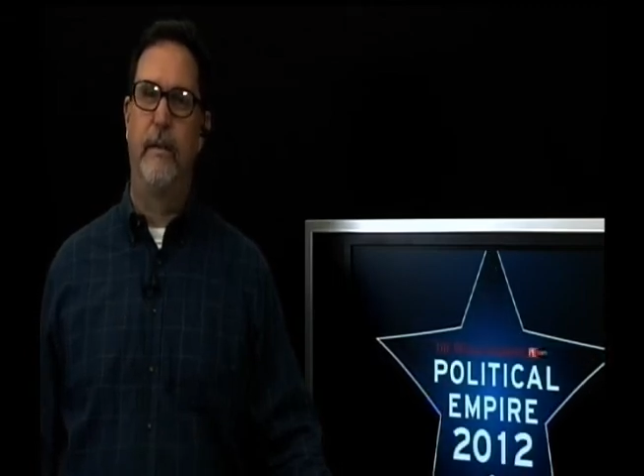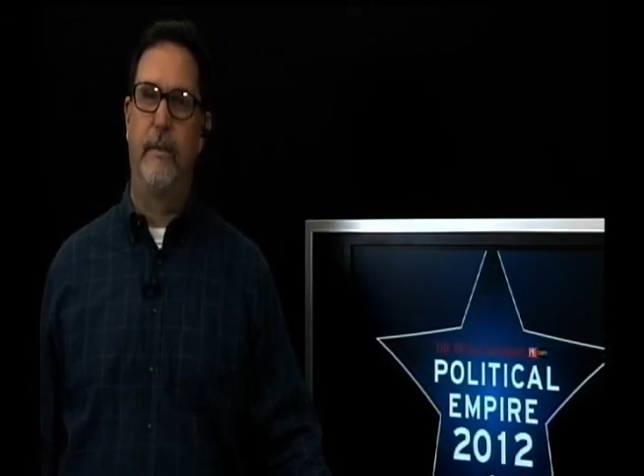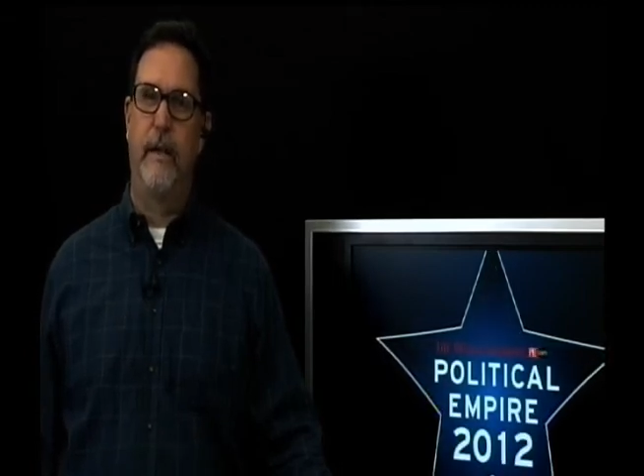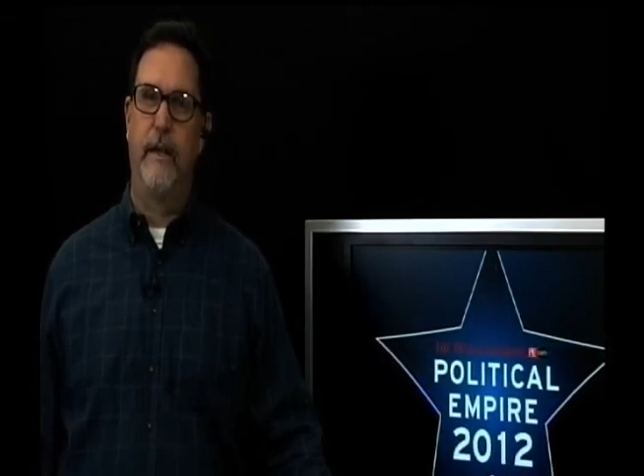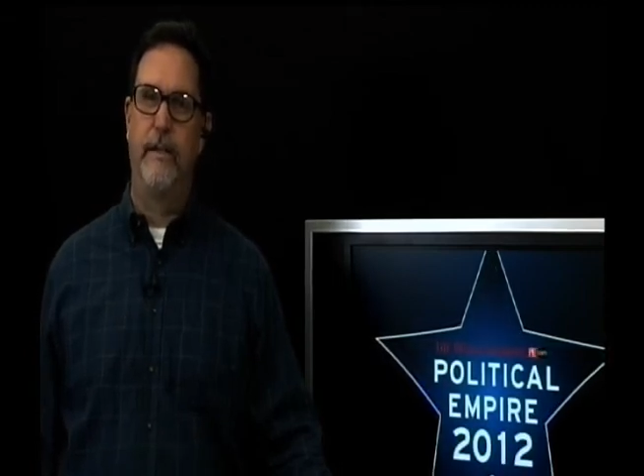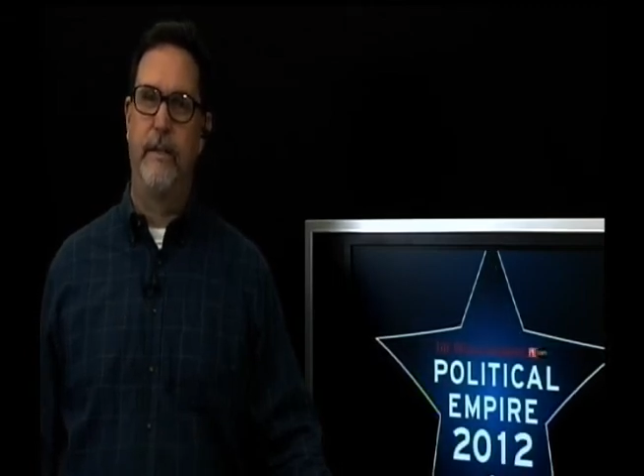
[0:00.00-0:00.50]

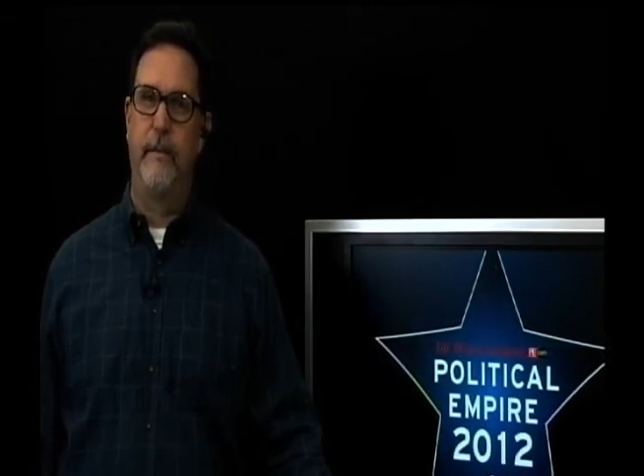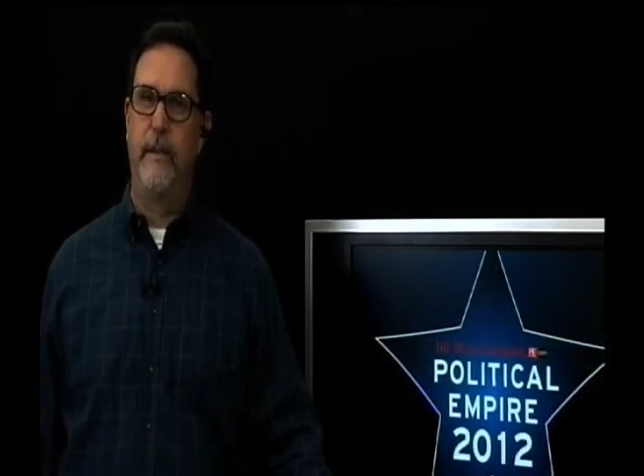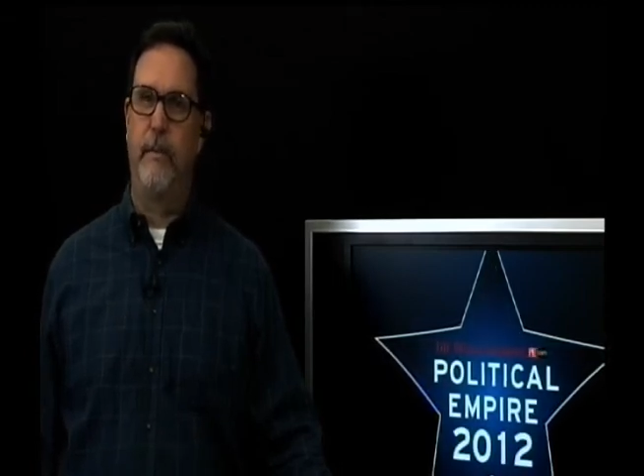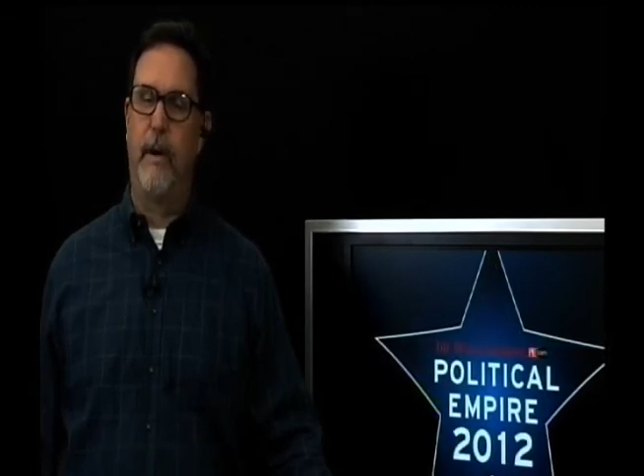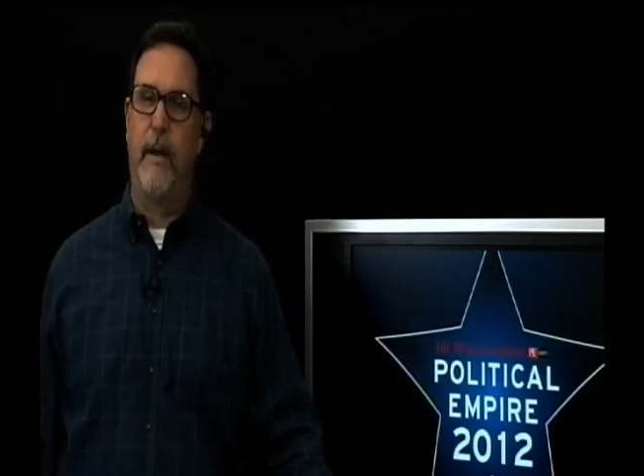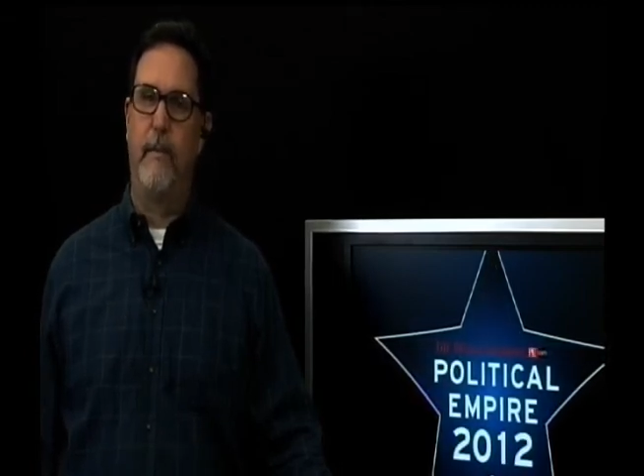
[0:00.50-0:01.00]
pledged to be
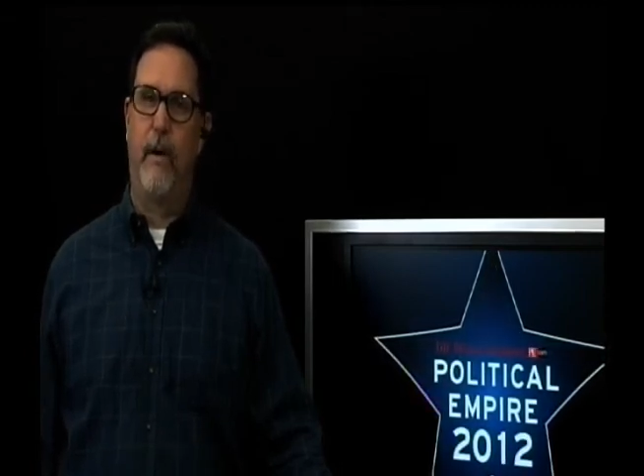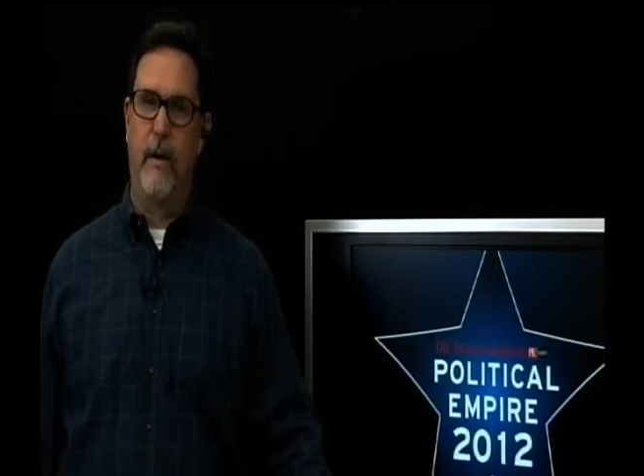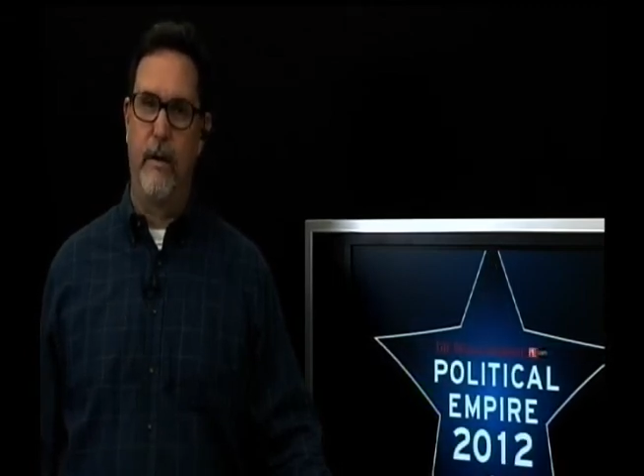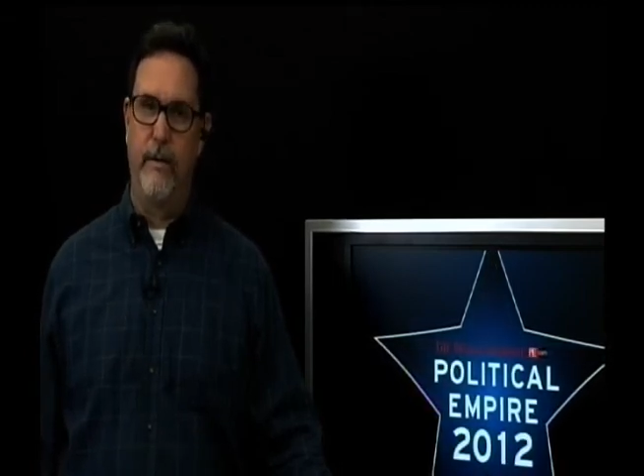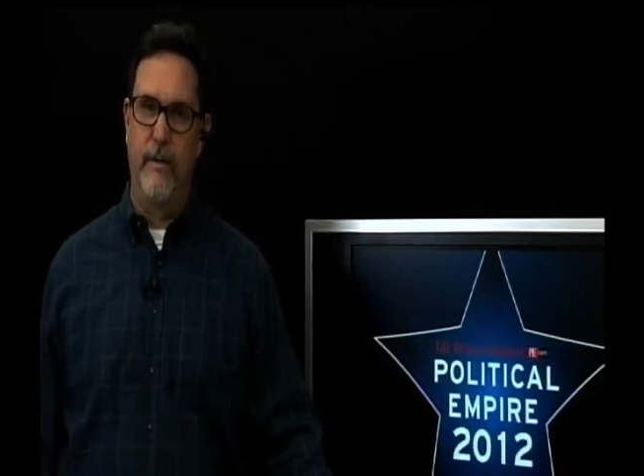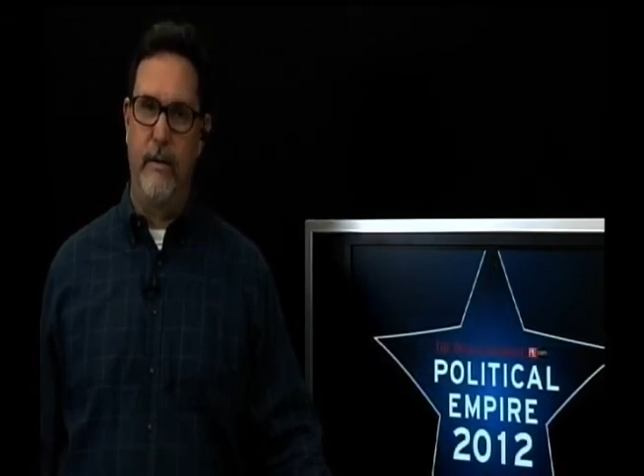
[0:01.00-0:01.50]

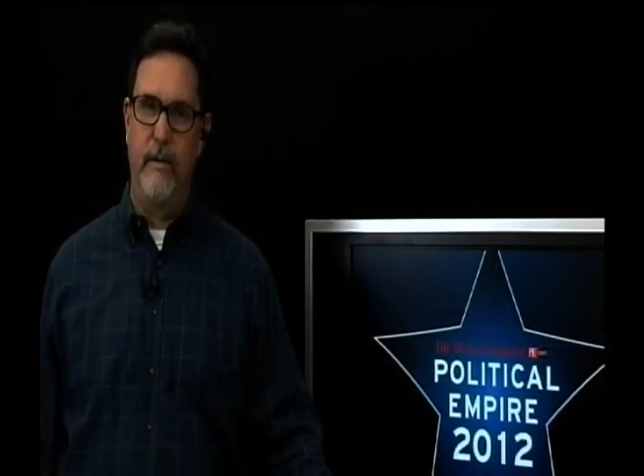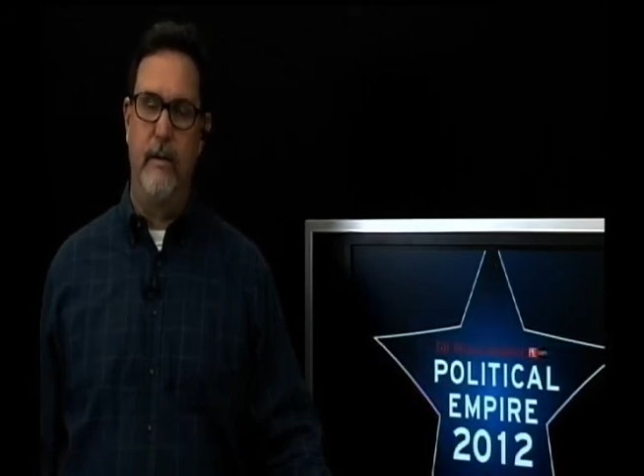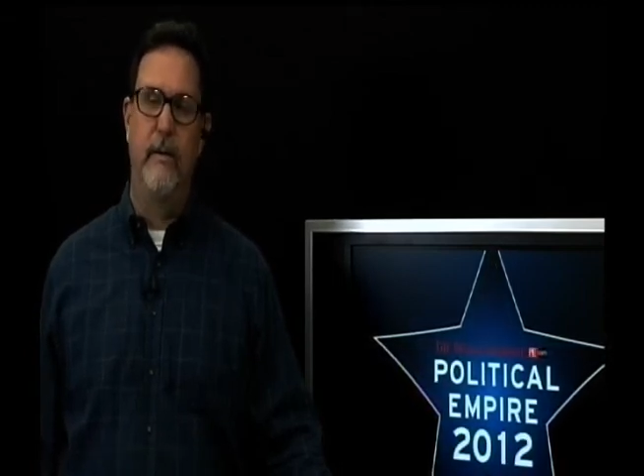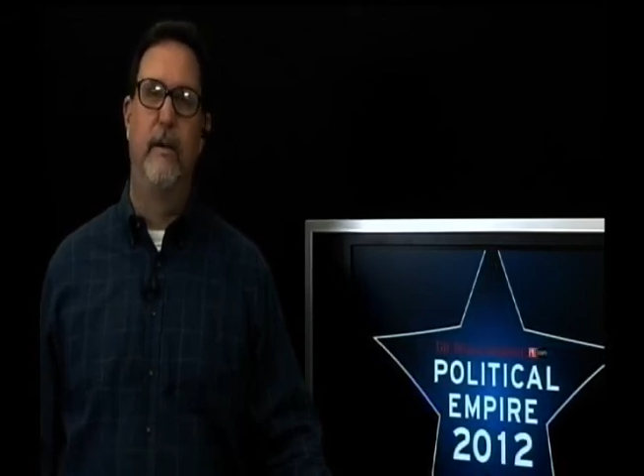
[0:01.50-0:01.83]
bipartisan